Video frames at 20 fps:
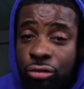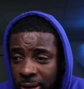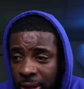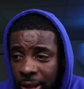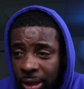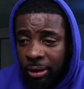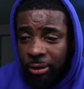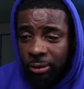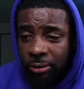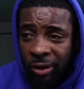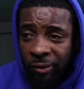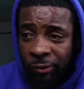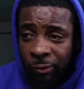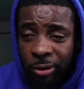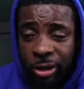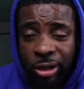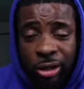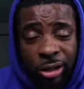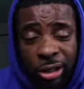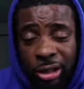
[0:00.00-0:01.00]
Now, if
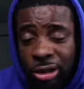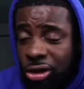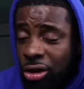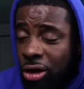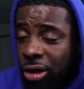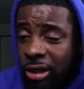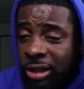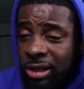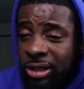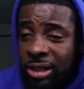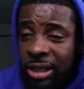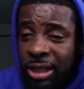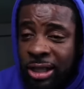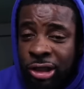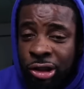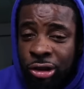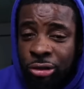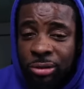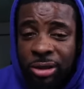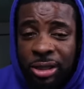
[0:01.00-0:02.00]
we in the talking stage
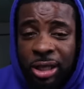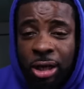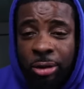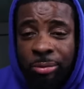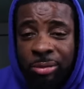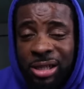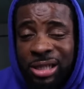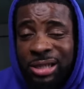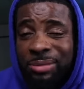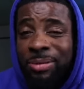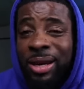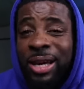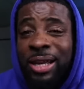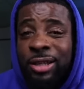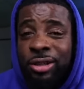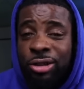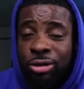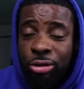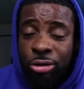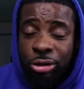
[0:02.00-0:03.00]
and you tell me it's
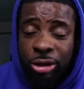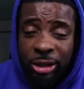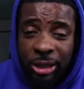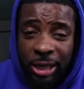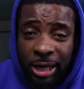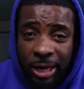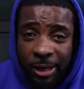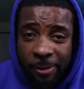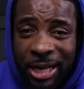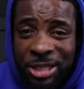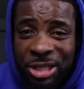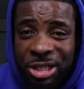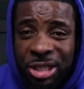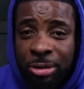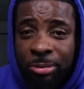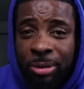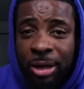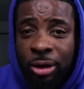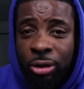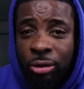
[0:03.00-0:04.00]
mandatory that I share
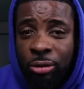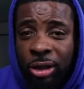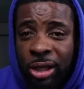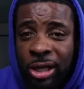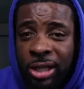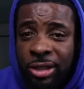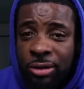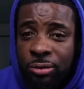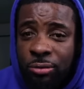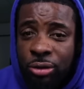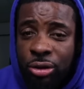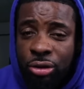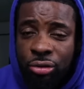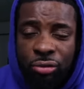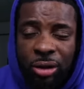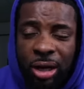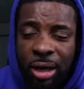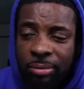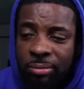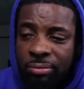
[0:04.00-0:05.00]
my location with you,
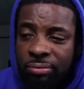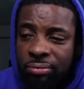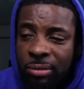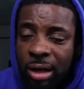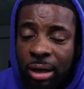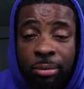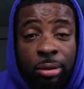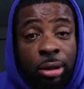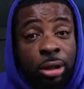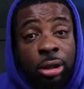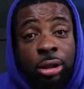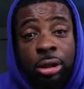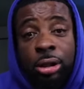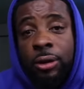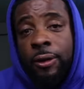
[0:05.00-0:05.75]
I'm good.